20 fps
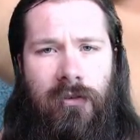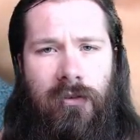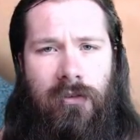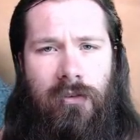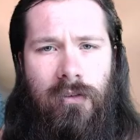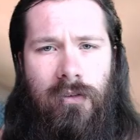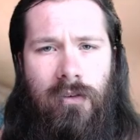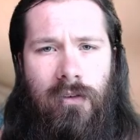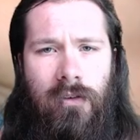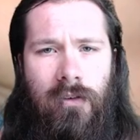
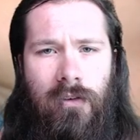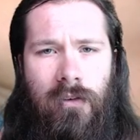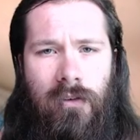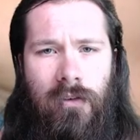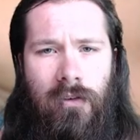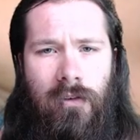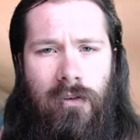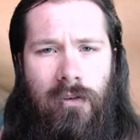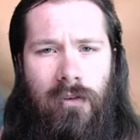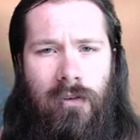
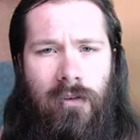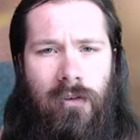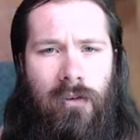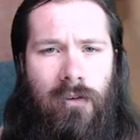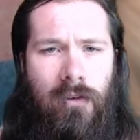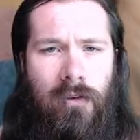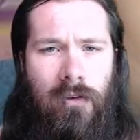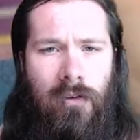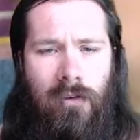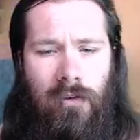
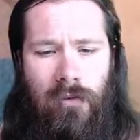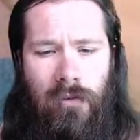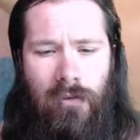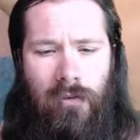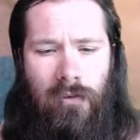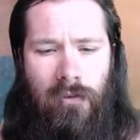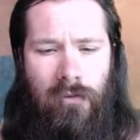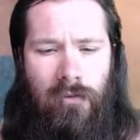Nothing is said.